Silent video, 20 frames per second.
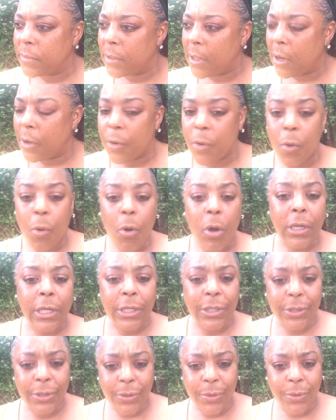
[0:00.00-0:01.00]

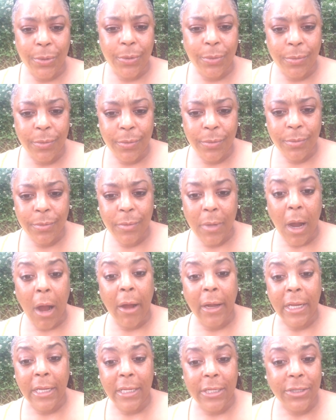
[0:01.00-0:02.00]
According to
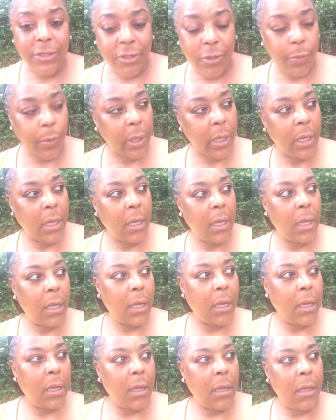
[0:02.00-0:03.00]
our history,
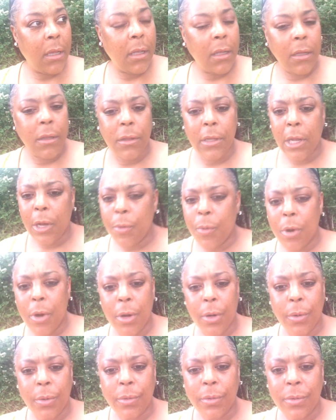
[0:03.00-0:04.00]
there
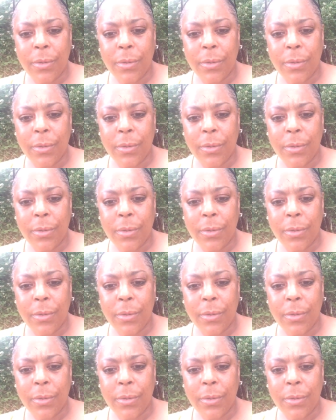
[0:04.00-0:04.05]
were